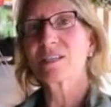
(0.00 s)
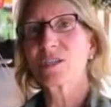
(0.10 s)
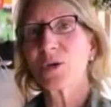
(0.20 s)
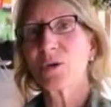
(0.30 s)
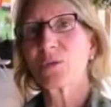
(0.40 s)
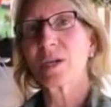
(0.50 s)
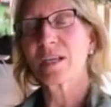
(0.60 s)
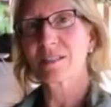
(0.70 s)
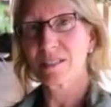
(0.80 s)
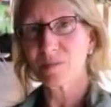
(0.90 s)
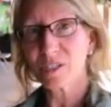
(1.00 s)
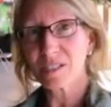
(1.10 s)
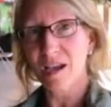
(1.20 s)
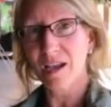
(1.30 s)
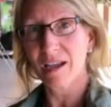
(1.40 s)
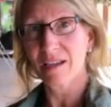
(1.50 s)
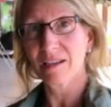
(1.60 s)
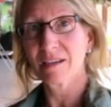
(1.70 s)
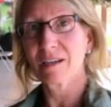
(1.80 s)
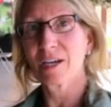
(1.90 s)
So we had to zip his eye.
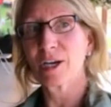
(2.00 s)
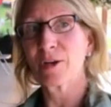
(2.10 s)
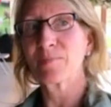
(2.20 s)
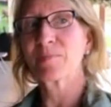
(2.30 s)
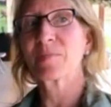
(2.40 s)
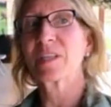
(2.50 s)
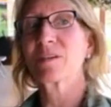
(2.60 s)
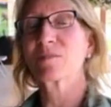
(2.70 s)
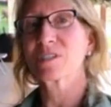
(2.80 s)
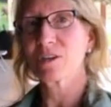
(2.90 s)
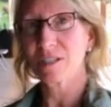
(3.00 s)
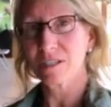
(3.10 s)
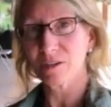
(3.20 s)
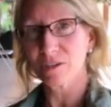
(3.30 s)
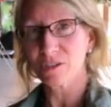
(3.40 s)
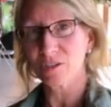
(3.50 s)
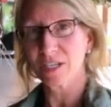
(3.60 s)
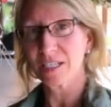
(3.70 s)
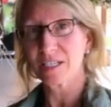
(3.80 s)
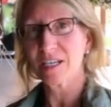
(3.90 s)
It was starting to
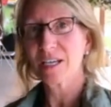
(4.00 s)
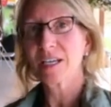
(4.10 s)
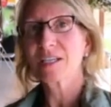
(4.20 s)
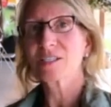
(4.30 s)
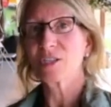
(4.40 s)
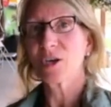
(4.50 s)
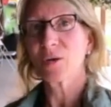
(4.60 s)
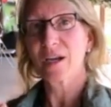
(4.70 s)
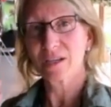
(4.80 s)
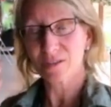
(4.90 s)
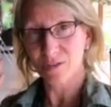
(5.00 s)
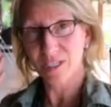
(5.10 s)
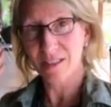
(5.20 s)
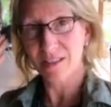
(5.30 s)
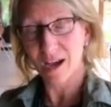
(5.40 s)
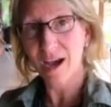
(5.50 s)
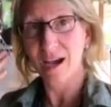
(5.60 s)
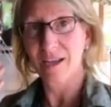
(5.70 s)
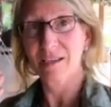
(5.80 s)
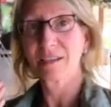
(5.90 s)
ulcerate, so I also hit the
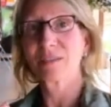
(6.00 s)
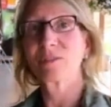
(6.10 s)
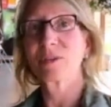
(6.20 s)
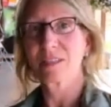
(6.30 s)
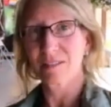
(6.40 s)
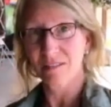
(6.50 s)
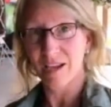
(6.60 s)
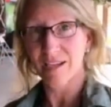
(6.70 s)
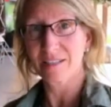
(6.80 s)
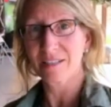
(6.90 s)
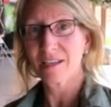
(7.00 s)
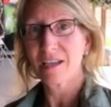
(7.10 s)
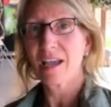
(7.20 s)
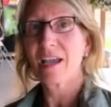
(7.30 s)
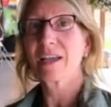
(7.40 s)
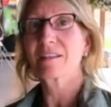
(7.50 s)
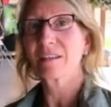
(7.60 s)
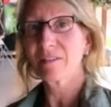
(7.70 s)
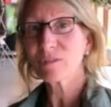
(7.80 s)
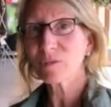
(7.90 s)
eye with the light. And
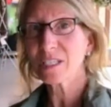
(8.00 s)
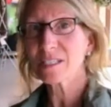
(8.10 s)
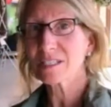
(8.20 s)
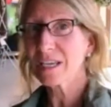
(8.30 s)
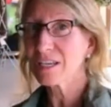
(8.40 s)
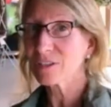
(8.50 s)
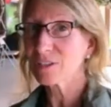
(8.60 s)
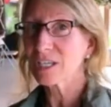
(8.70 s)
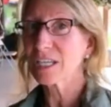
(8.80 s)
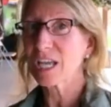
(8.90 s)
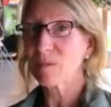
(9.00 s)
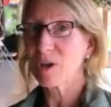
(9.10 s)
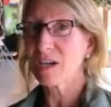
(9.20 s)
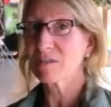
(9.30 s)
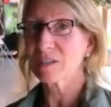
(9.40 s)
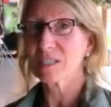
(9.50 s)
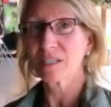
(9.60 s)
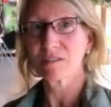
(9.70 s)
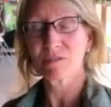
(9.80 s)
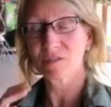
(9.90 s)
11 weeks later, he came out of it.
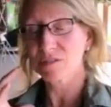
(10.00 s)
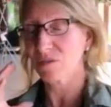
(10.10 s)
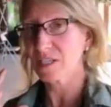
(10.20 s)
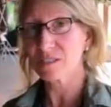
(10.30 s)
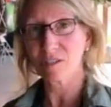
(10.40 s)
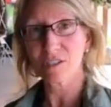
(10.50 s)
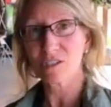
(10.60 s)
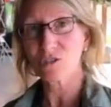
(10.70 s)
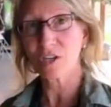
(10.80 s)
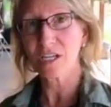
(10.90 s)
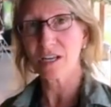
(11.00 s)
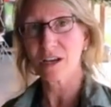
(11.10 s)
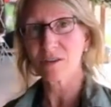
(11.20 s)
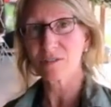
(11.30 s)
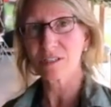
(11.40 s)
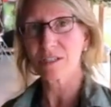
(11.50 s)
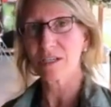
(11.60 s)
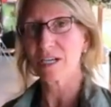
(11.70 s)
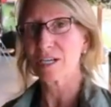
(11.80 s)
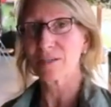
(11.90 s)
His face started to straighten out.
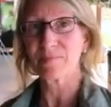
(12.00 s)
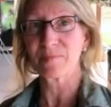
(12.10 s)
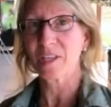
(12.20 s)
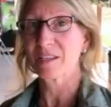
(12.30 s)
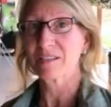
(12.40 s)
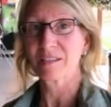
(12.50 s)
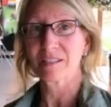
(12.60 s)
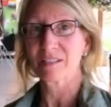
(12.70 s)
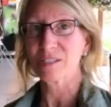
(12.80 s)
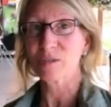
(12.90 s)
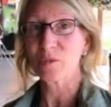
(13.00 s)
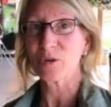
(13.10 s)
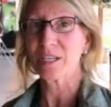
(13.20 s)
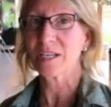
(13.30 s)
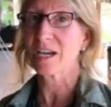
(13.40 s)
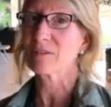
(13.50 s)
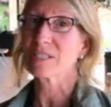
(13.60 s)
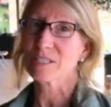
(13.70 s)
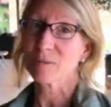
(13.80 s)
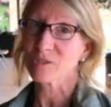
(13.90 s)
And at this point, now
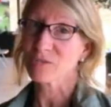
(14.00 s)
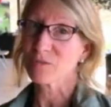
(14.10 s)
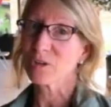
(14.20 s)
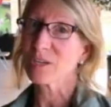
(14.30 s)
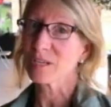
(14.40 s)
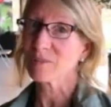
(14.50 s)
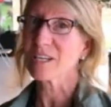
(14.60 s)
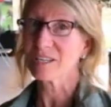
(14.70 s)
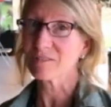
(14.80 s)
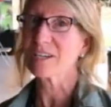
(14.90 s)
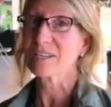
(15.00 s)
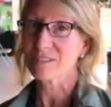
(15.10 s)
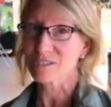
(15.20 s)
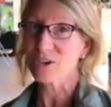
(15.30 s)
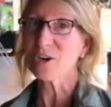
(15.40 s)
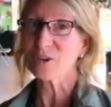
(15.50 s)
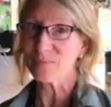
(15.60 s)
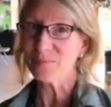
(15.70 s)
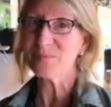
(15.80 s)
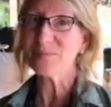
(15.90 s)
he's almost 4, and I'm getting ready to start him.